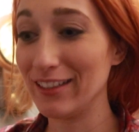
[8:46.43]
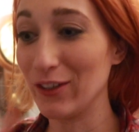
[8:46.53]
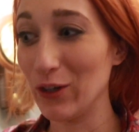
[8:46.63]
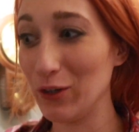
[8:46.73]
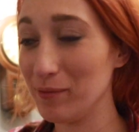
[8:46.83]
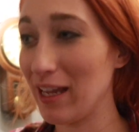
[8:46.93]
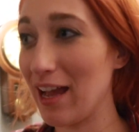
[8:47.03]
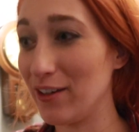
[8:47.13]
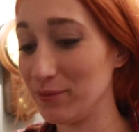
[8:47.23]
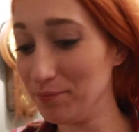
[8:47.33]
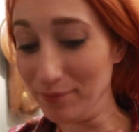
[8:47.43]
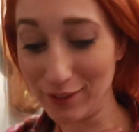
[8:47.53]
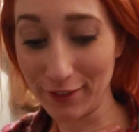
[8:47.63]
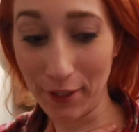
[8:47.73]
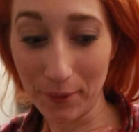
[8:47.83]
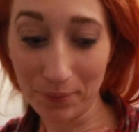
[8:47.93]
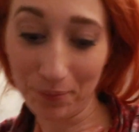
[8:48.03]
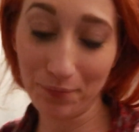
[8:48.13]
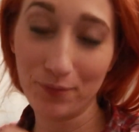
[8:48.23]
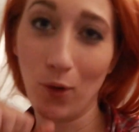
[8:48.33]
That's our hometown. So,
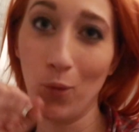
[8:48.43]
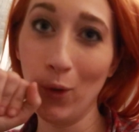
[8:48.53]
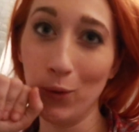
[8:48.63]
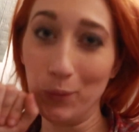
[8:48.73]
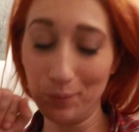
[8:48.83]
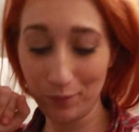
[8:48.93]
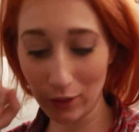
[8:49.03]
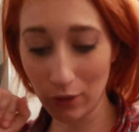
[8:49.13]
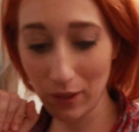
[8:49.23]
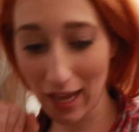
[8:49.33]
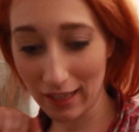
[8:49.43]
woo! Go